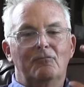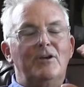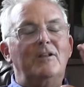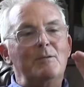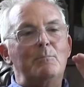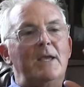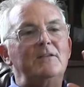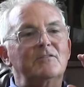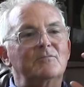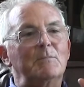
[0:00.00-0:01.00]
really
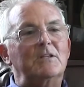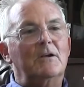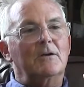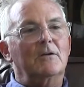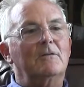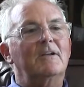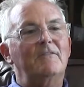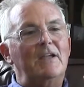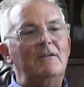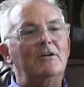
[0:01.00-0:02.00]
base material.
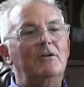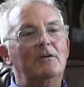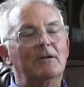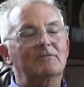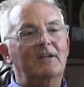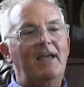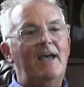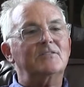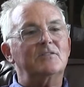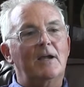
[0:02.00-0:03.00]
Have you ever heard of
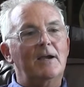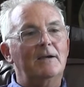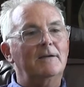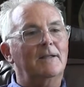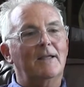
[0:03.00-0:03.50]
cast iron?